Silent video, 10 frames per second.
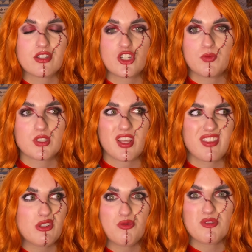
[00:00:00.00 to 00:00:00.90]
she was
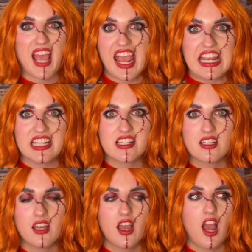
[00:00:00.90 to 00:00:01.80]
8,
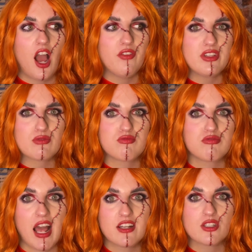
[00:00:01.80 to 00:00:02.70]
and this
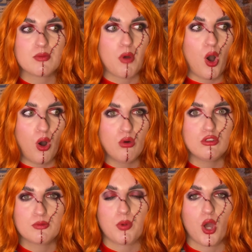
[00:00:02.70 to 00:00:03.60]
random
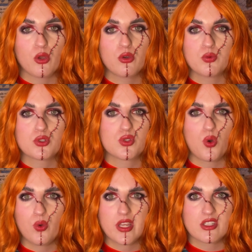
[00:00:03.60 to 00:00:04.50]
old bloke was
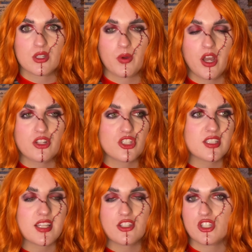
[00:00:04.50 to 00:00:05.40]
talking to her, and she
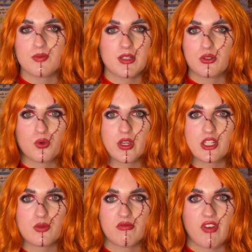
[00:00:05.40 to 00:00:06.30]
said she'd been
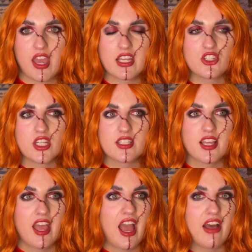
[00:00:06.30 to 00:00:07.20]
talking to him for ages,
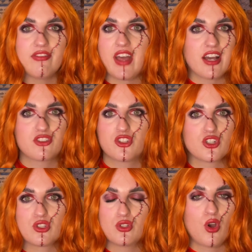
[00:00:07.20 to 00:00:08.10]
and that's
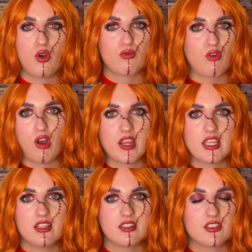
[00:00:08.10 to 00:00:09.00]
just not
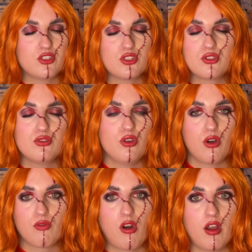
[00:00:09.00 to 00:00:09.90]
right. It's just
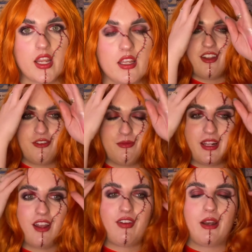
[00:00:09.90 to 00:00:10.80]
not right. I
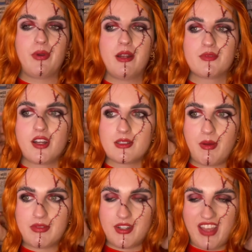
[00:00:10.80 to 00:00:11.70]
normally love Halloween. I'm starting to
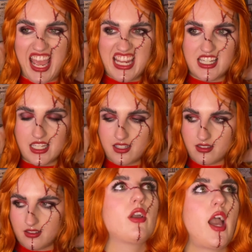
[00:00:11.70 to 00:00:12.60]
make myself hate it.
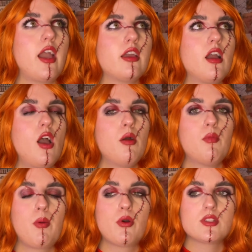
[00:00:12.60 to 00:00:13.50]
Okay,
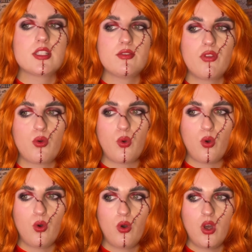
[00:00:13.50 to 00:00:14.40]
my positive
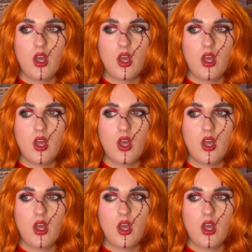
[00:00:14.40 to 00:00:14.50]
thought